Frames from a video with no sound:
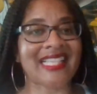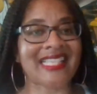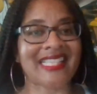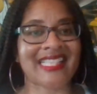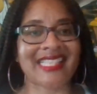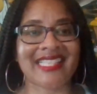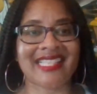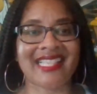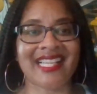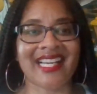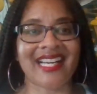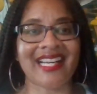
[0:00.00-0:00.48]

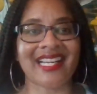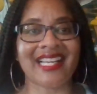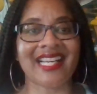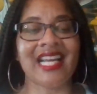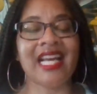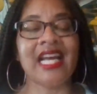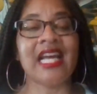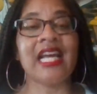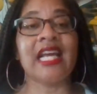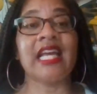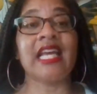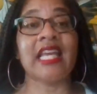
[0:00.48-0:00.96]
Even though
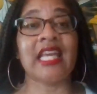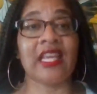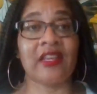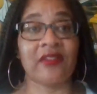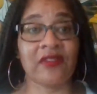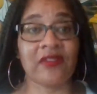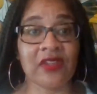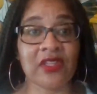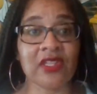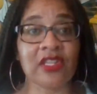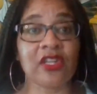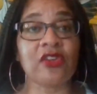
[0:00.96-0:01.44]
you may
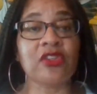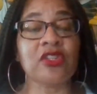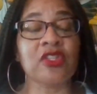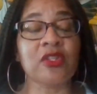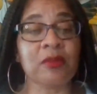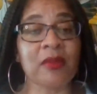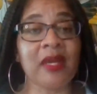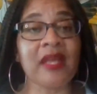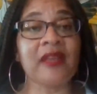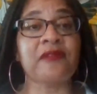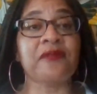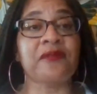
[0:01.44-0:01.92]
feel
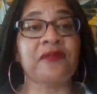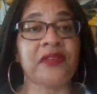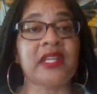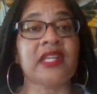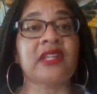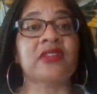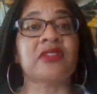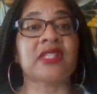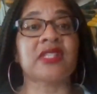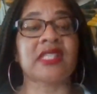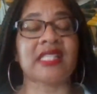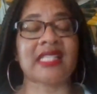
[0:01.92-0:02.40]
stuck,
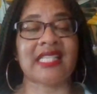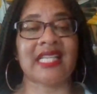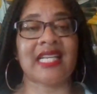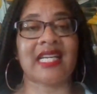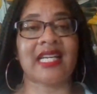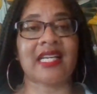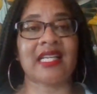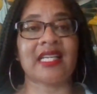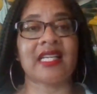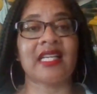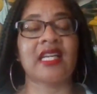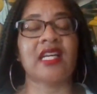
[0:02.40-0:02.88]
you are
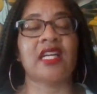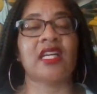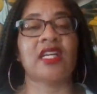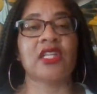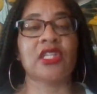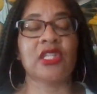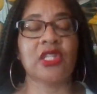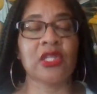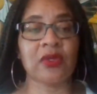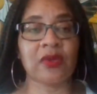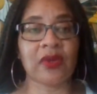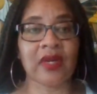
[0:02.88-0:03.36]
not
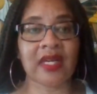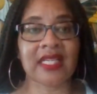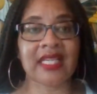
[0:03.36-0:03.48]
stuck.